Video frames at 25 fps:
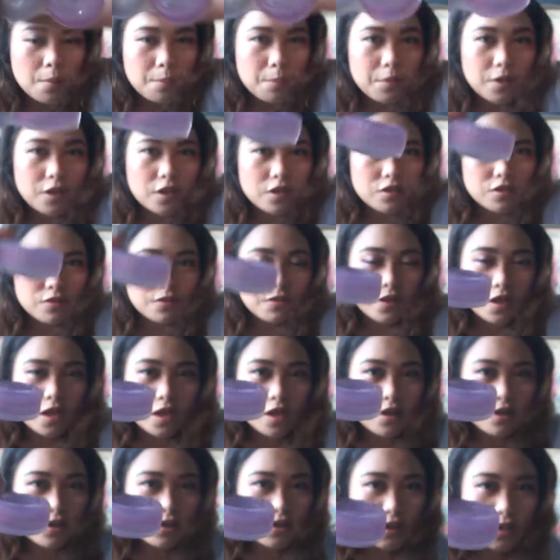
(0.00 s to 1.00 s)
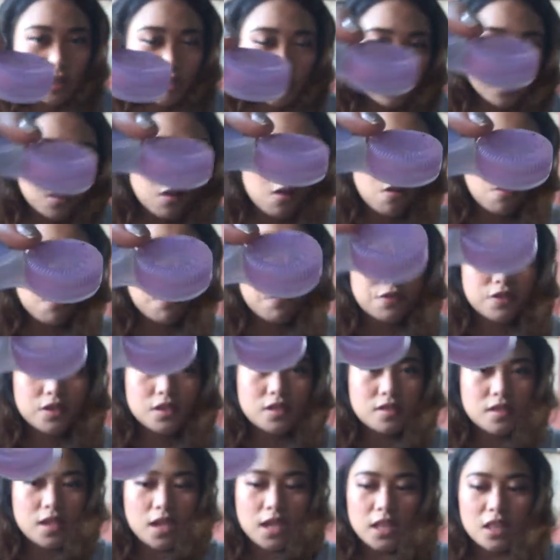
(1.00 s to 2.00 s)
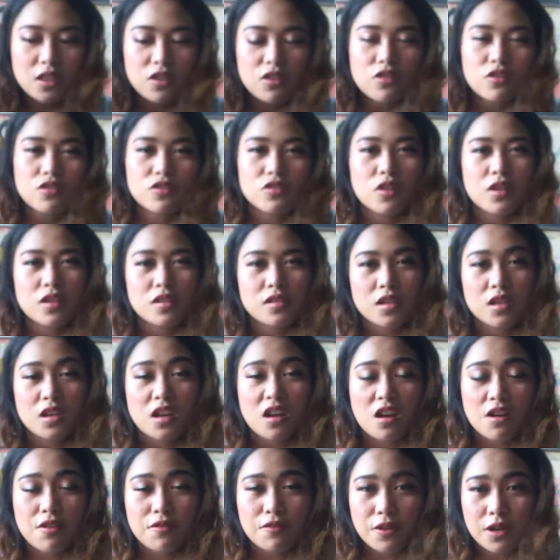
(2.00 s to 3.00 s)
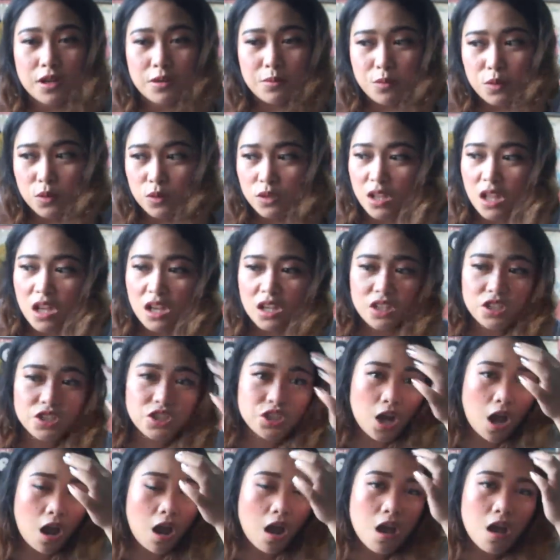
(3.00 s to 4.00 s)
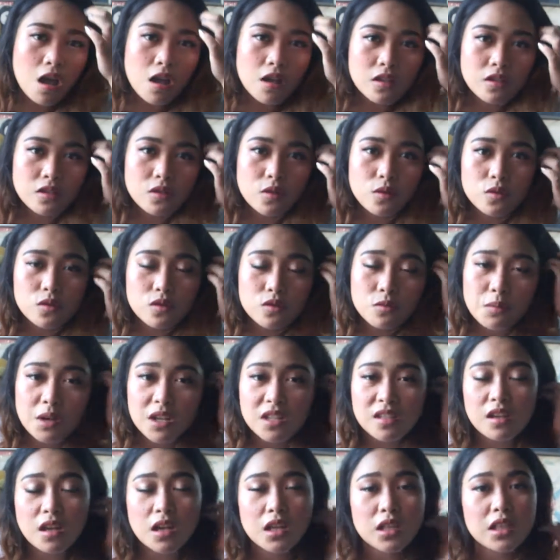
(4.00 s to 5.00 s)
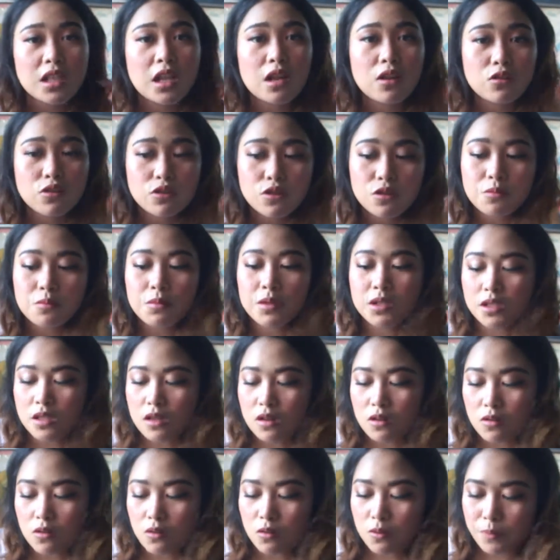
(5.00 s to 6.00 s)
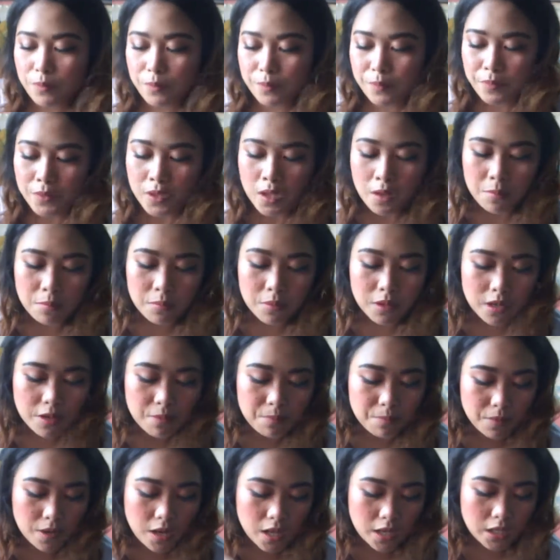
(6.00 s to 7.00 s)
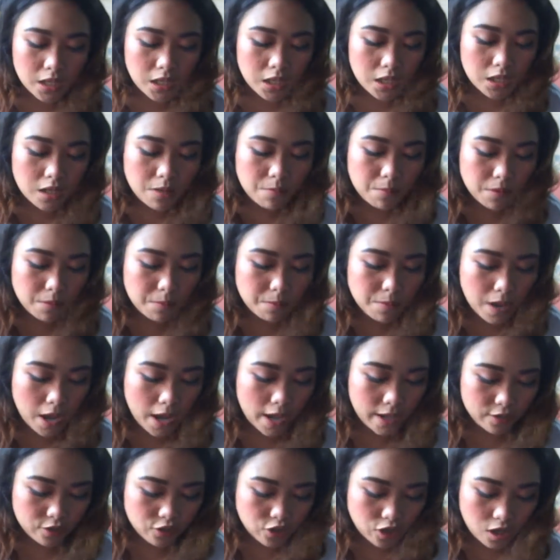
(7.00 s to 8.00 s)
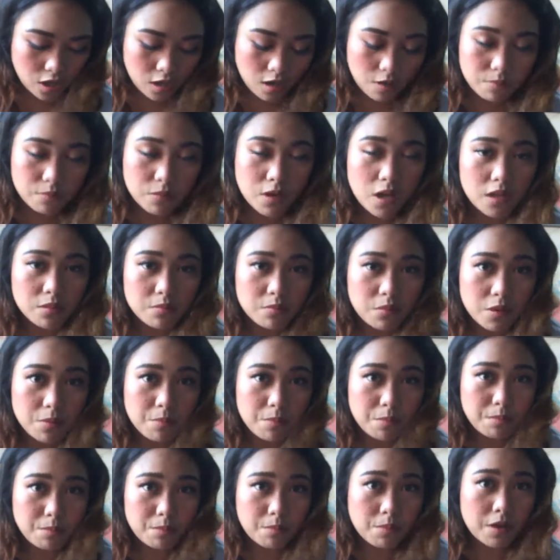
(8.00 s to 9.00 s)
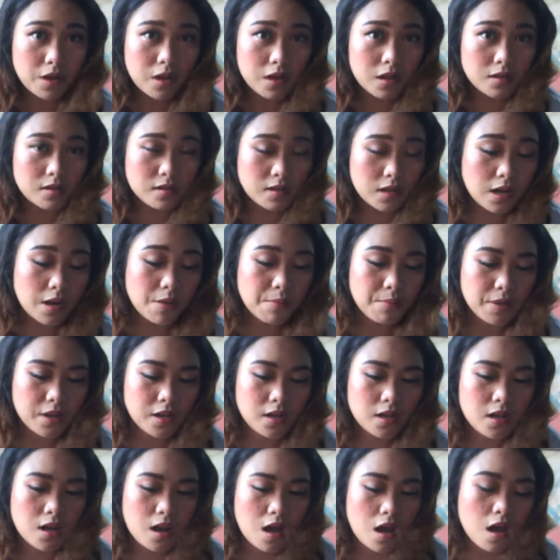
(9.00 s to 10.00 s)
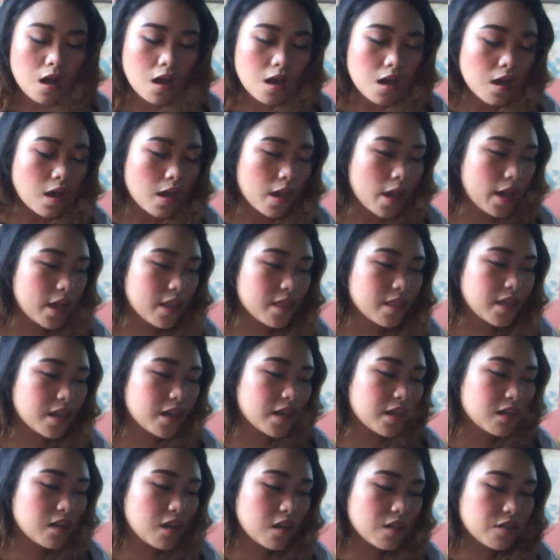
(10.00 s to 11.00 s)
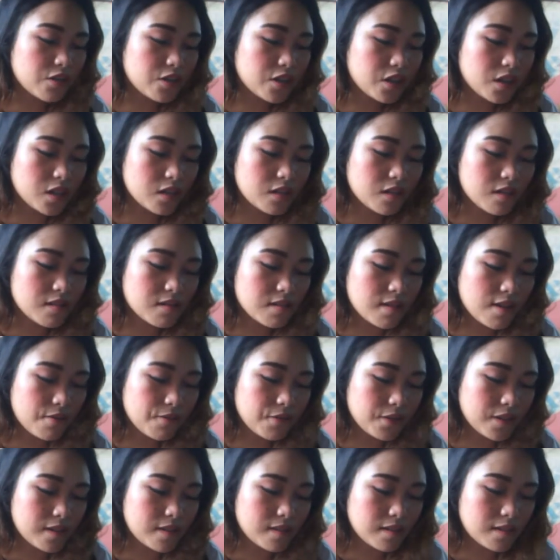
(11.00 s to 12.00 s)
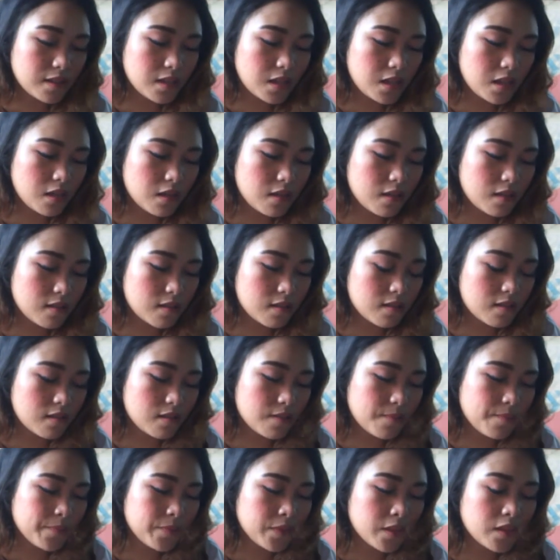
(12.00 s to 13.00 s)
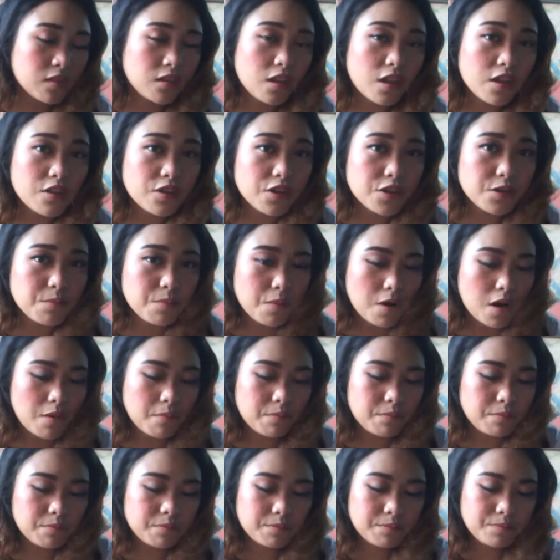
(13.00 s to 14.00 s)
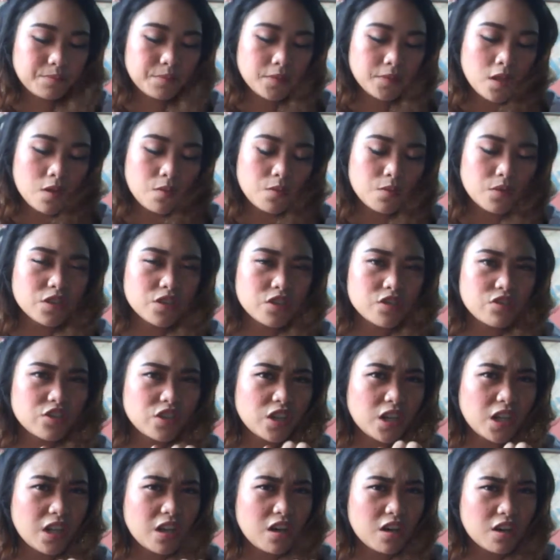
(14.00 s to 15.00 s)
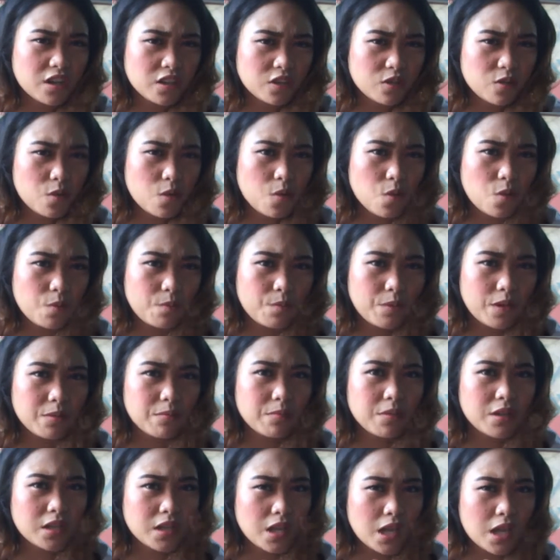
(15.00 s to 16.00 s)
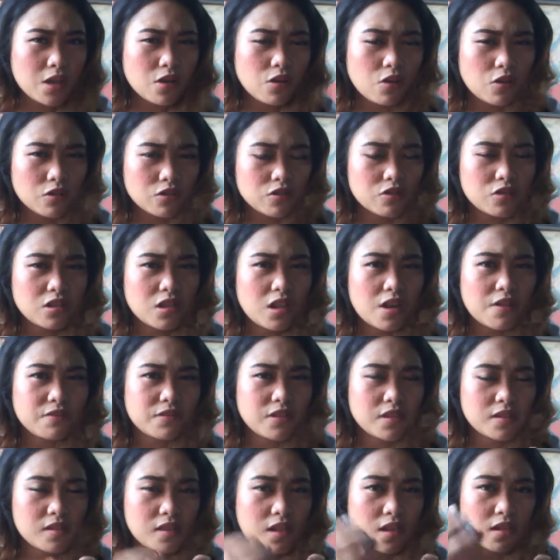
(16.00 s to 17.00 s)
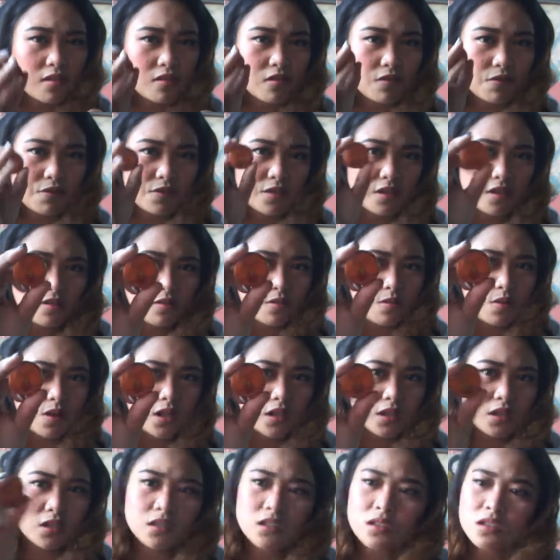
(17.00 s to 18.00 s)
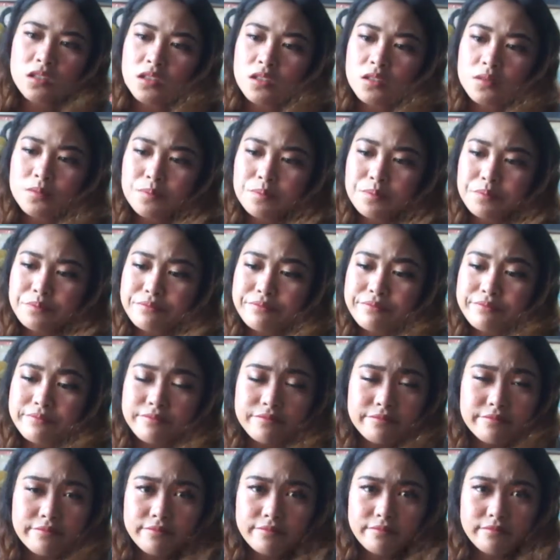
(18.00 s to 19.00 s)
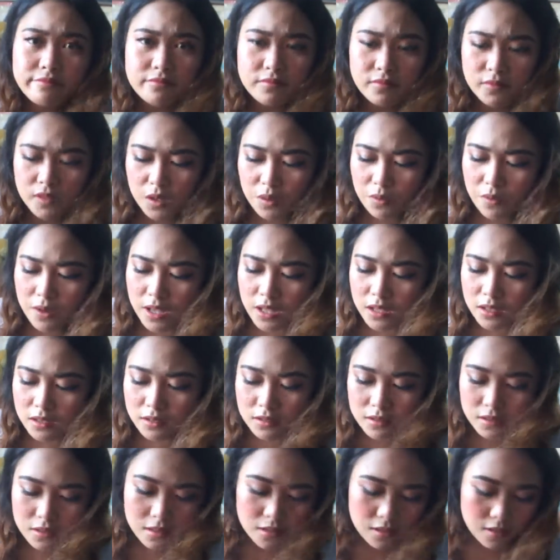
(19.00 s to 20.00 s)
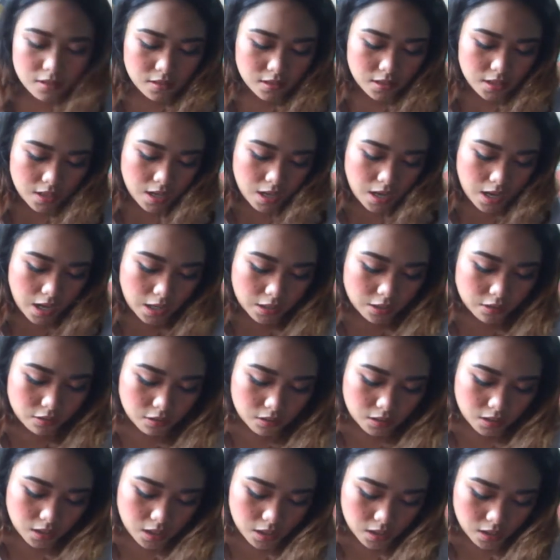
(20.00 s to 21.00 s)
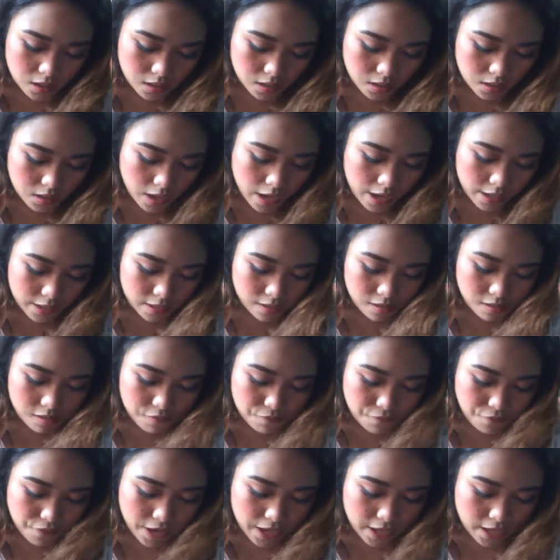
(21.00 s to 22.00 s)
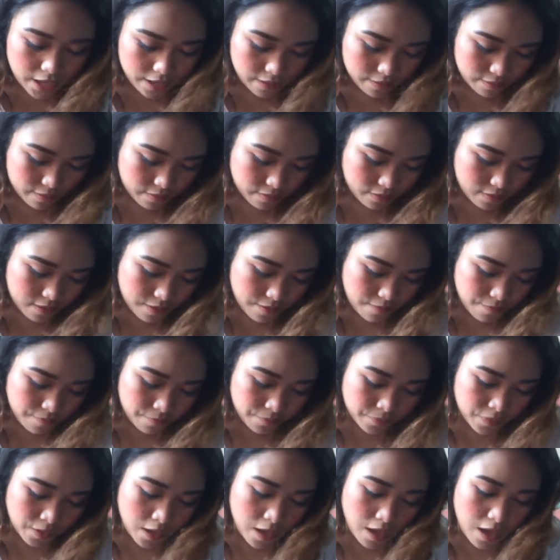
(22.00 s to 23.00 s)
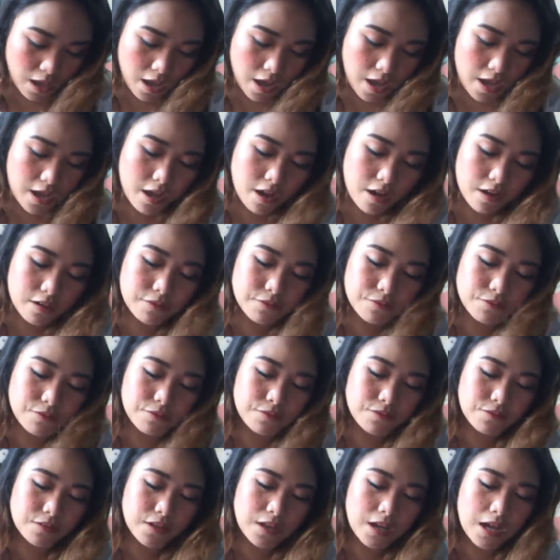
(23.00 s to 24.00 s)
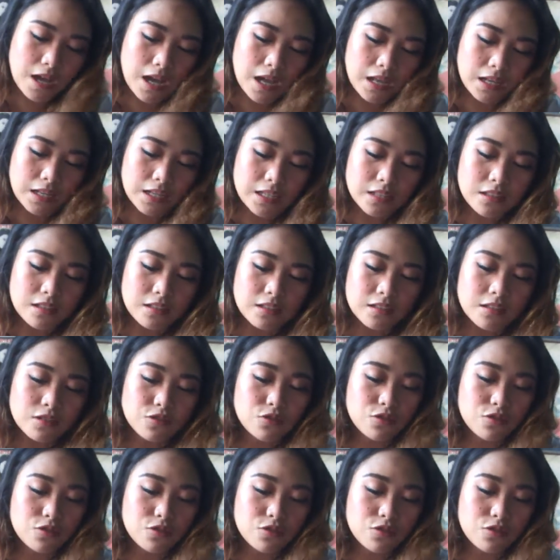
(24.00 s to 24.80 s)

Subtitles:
because of the aircon at the office, and also kasi naka-fan mode lagi siya. So, sumasakit lalo yung mata ko. But I'm planning na magpa-eye check-up na at magpa-salamin na lang. And then, another tita stuff is this Tiger Balm, which is really hard to open, but I also love the scents of this one. Well, adulting at its finest. I have a little